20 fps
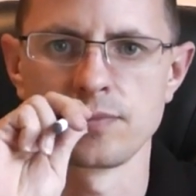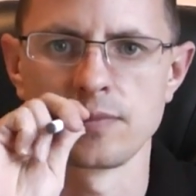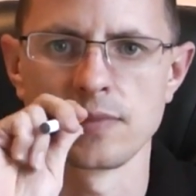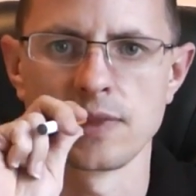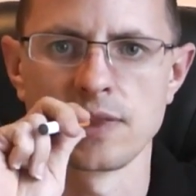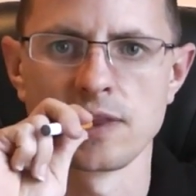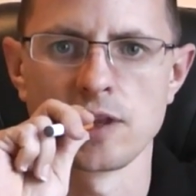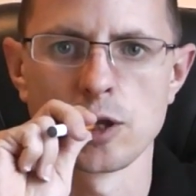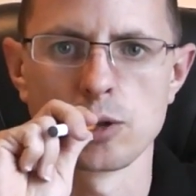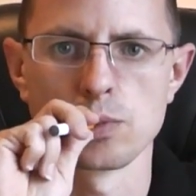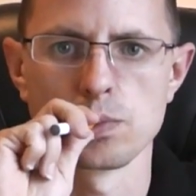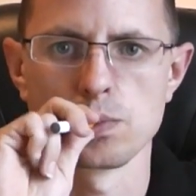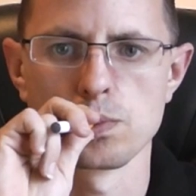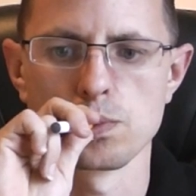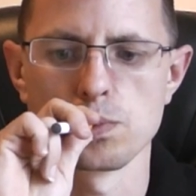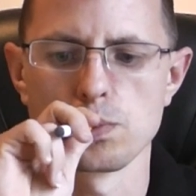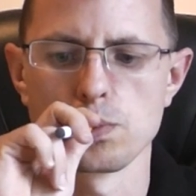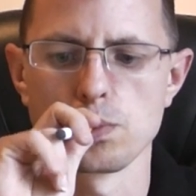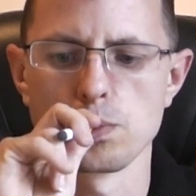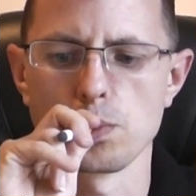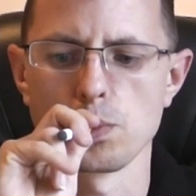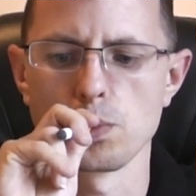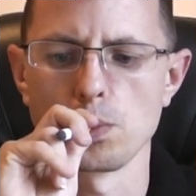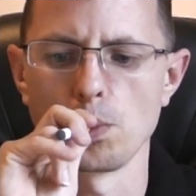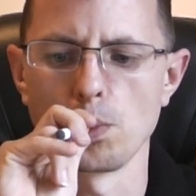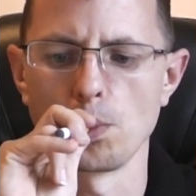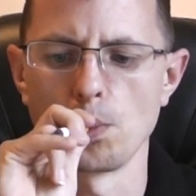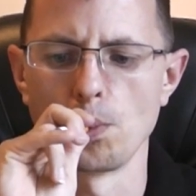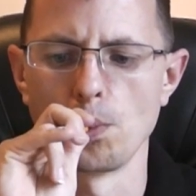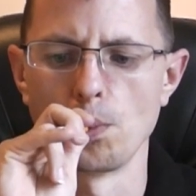
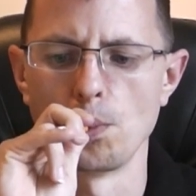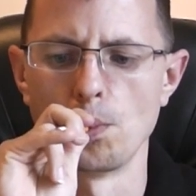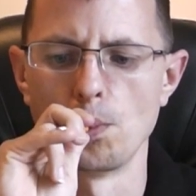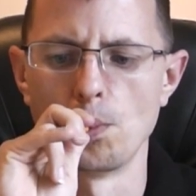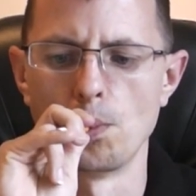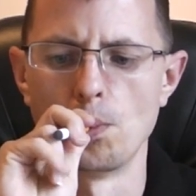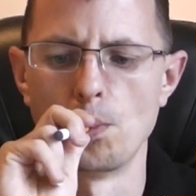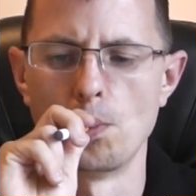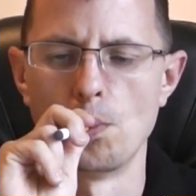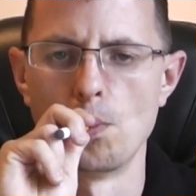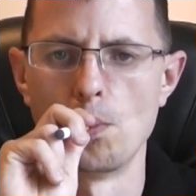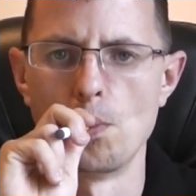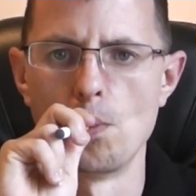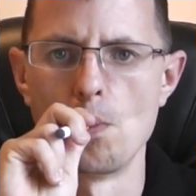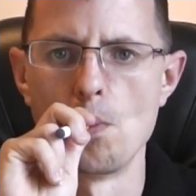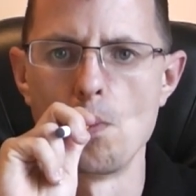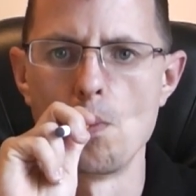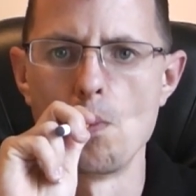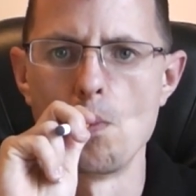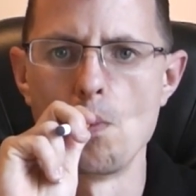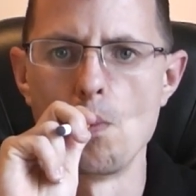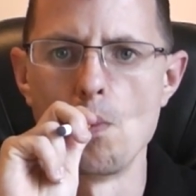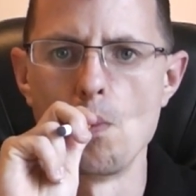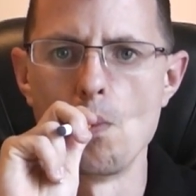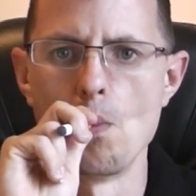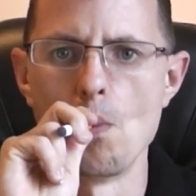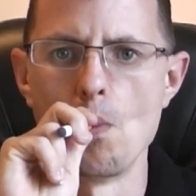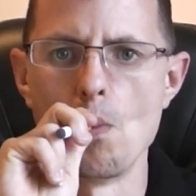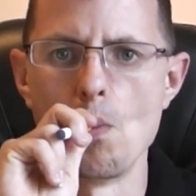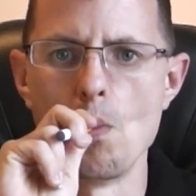
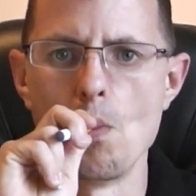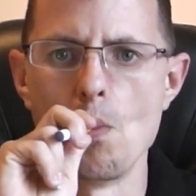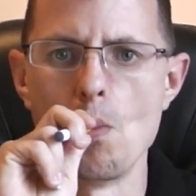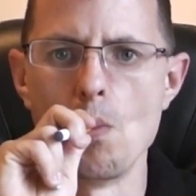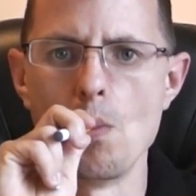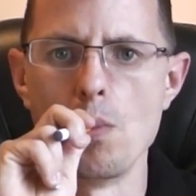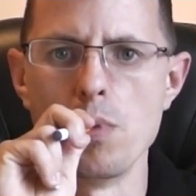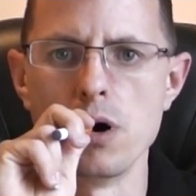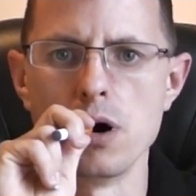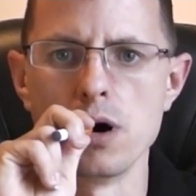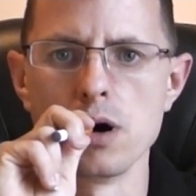(no one is talking)